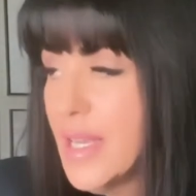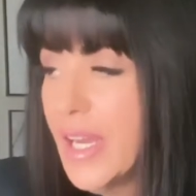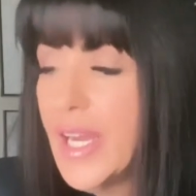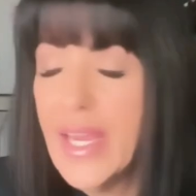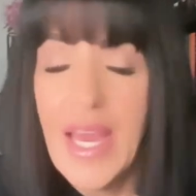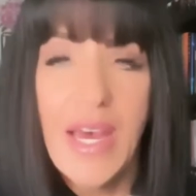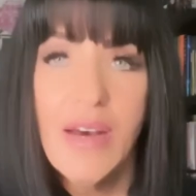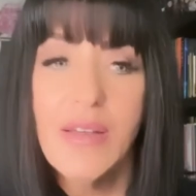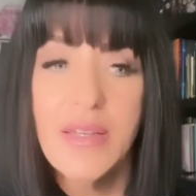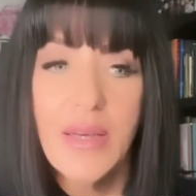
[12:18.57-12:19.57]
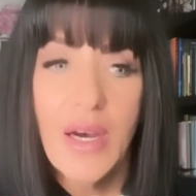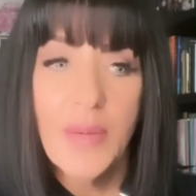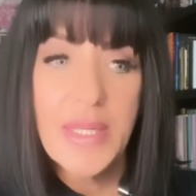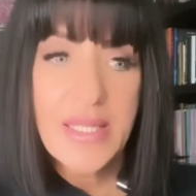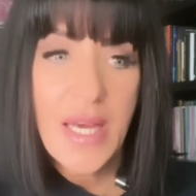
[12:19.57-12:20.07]
I had
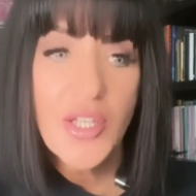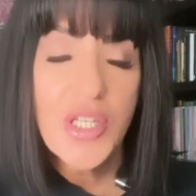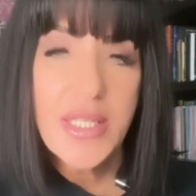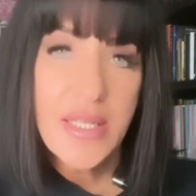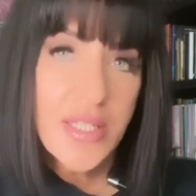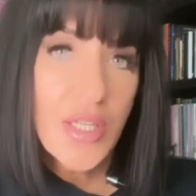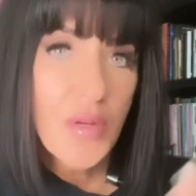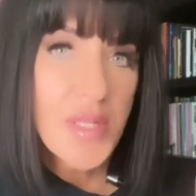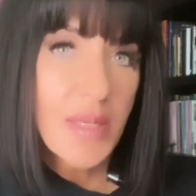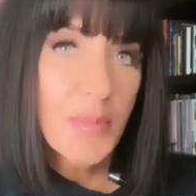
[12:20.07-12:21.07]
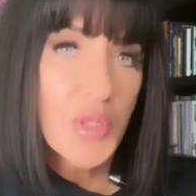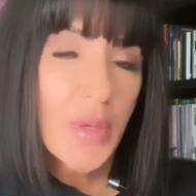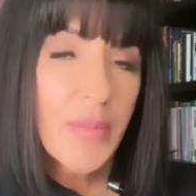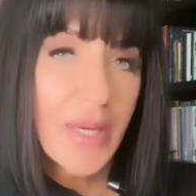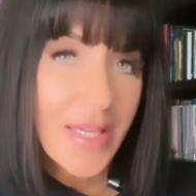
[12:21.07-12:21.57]
um, exogenous ketones in
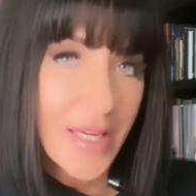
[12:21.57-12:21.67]
between my